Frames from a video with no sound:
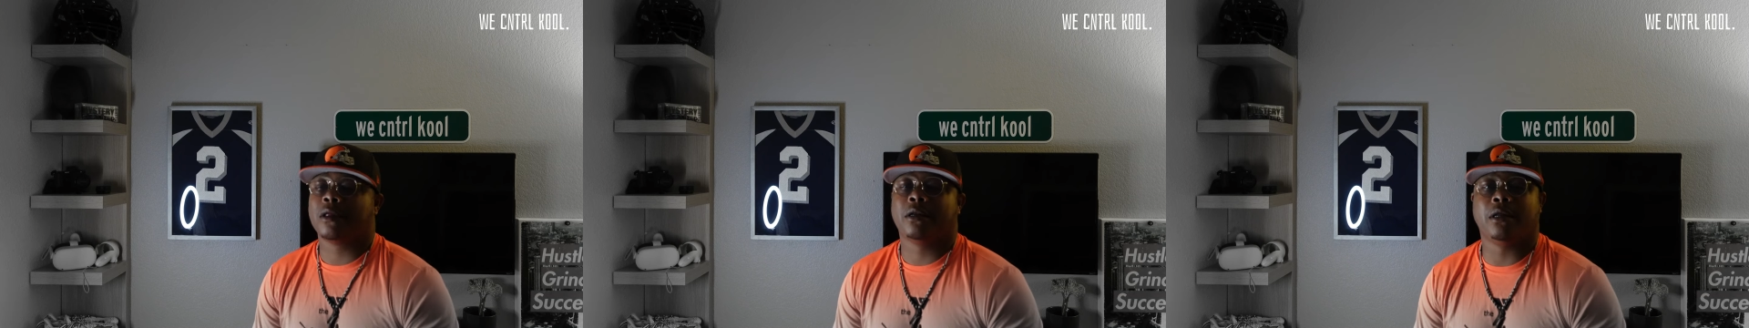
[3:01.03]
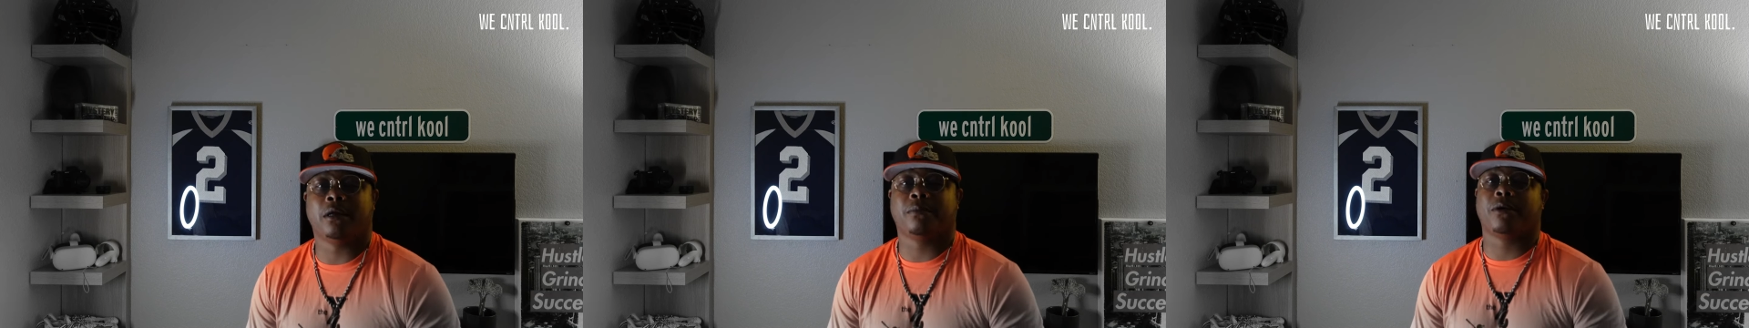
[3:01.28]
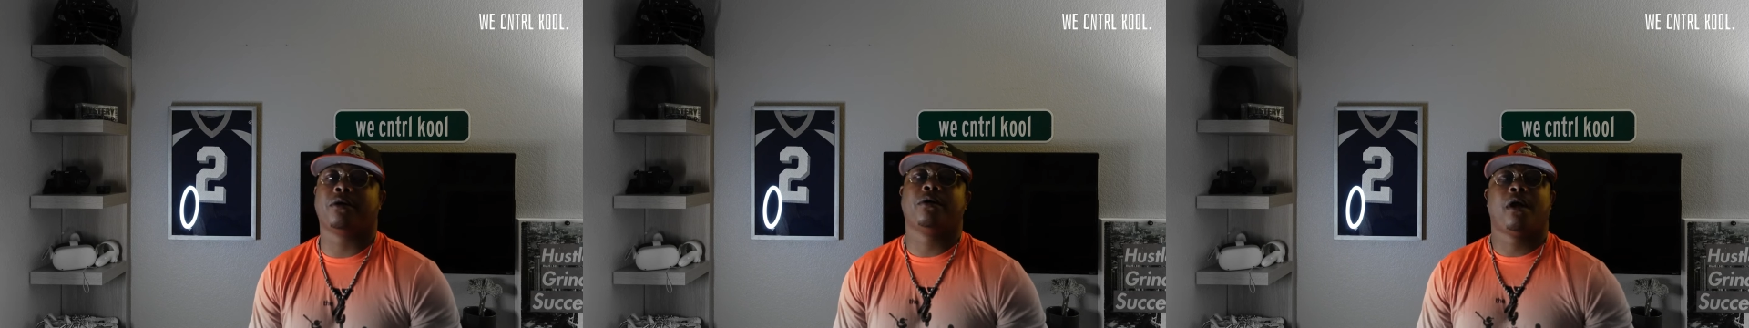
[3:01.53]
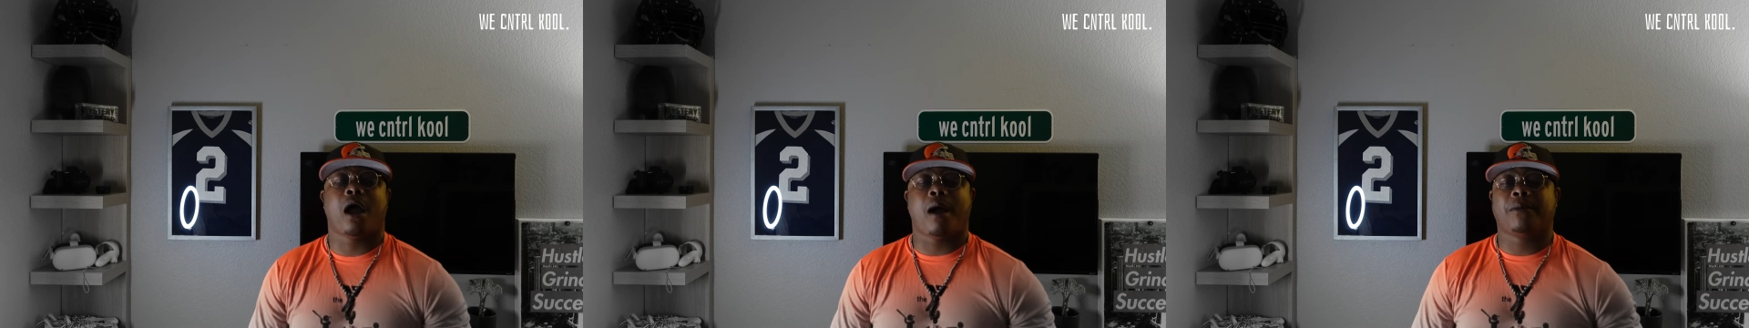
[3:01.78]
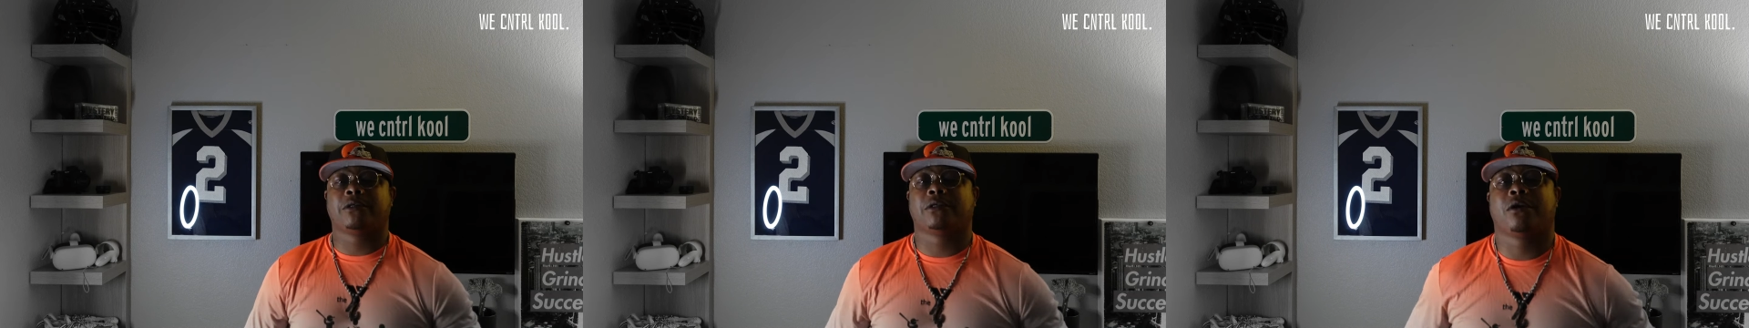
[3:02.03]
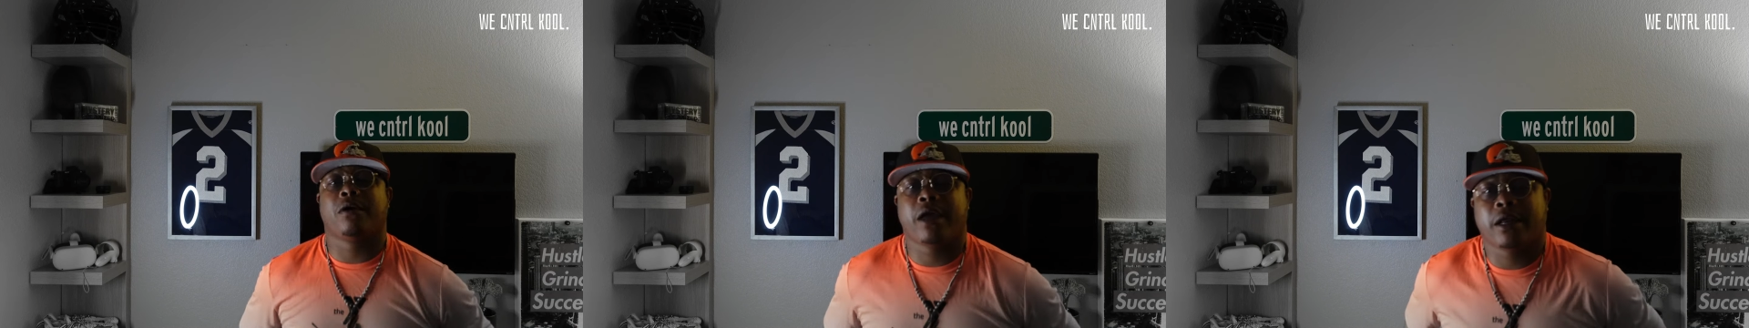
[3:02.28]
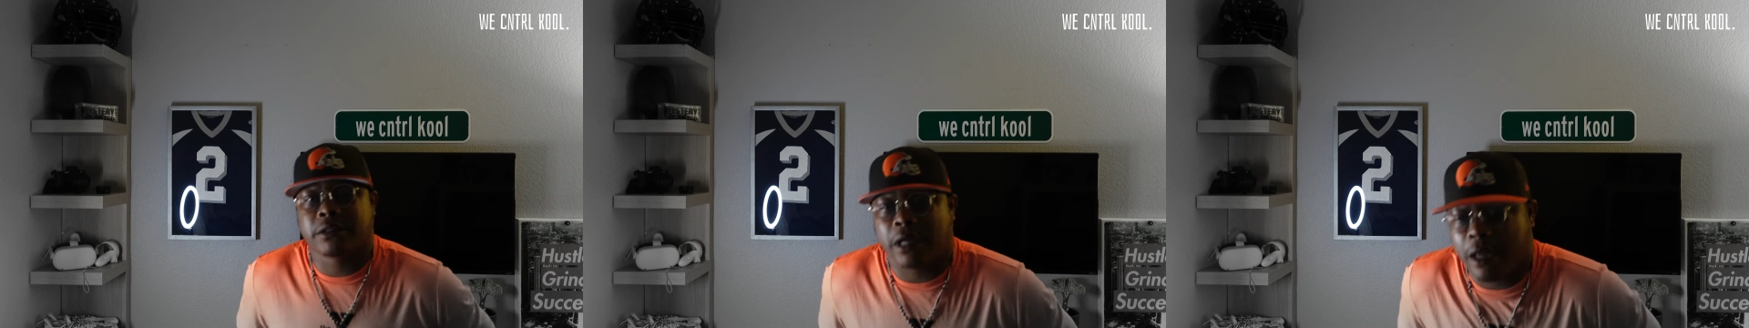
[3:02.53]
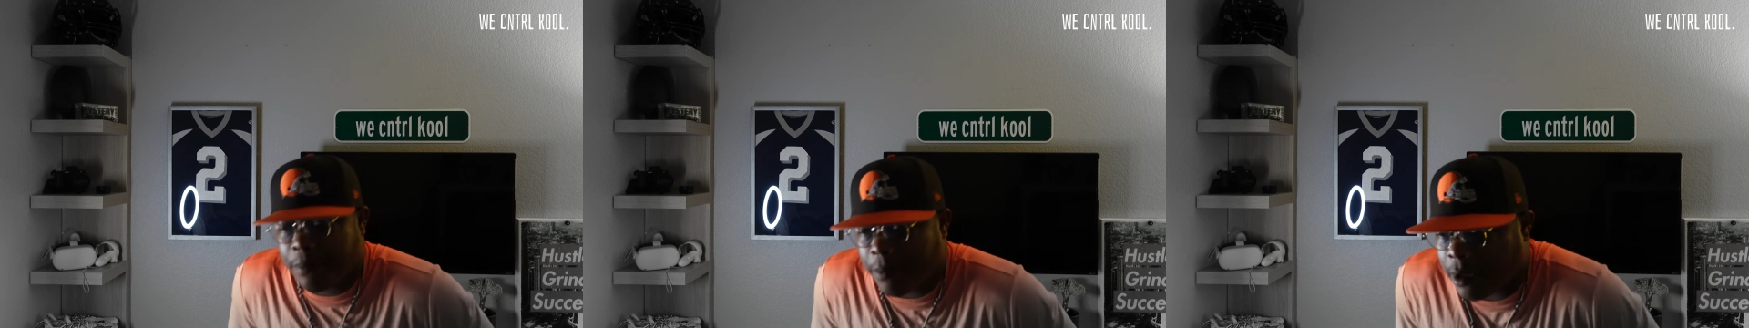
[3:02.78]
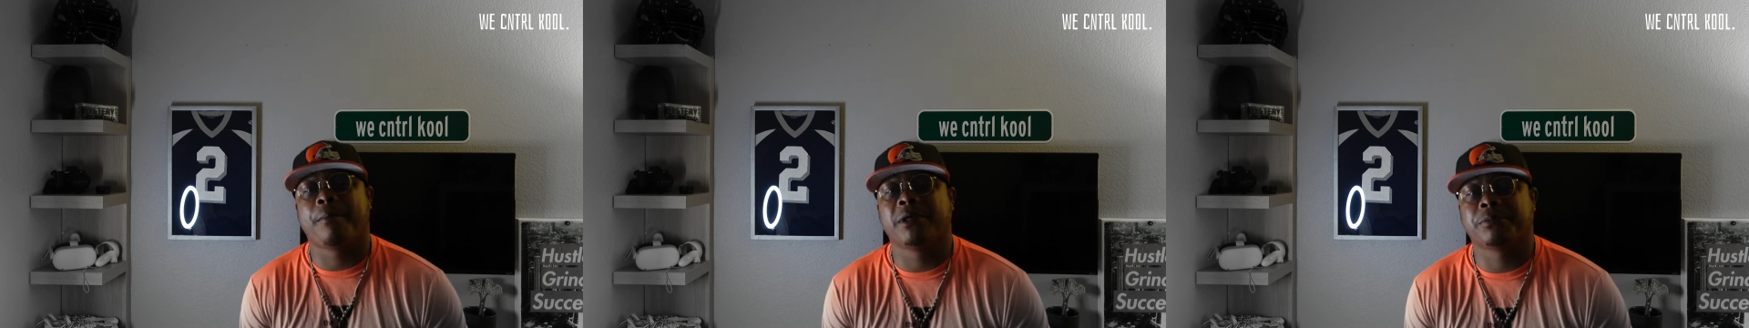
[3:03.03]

Look, bro, I'ma just go ahead and say it, man. I'm